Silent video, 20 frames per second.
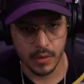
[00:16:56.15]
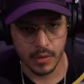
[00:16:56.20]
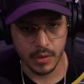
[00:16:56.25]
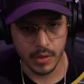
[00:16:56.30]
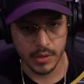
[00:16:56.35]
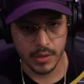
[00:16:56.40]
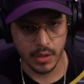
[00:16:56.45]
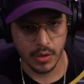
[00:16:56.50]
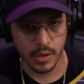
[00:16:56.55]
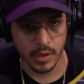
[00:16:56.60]

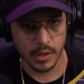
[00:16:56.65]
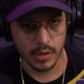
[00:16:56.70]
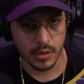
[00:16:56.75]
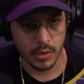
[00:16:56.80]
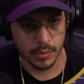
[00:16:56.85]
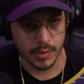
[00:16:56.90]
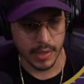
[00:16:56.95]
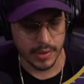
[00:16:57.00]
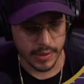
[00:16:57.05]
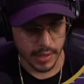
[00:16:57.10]
Let's go ahead and
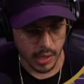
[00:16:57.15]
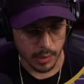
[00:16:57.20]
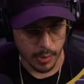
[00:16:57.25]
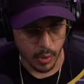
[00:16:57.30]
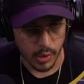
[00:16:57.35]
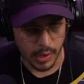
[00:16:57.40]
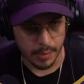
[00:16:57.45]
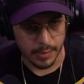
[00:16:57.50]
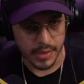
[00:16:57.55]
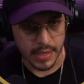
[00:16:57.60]
loop that there. But
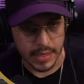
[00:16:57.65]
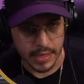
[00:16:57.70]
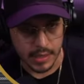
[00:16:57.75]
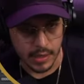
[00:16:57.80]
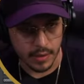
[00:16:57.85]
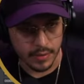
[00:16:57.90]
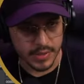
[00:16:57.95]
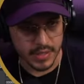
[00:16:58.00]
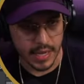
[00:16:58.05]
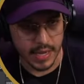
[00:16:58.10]
what I'm thinking
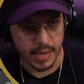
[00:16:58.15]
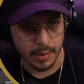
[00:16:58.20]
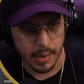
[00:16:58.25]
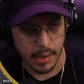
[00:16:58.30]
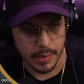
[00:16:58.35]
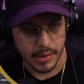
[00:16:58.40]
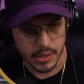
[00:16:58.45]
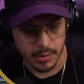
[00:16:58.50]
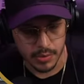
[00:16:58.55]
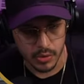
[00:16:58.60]
of is like
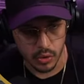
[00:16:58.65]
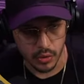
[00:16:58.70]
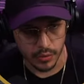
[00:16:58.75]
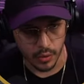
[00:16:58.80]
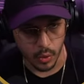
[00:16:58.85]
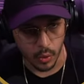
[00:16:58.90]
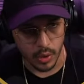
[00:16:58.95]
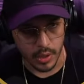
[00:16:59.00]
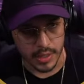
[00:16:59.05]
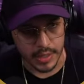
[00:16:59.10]
maybe some sort of
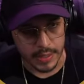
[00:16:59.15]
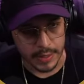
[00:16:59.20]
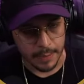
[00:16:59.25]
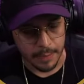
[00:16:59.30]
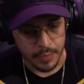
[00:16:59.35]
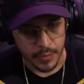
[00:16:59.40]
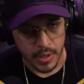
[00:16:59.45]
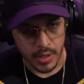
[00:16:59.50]
organ.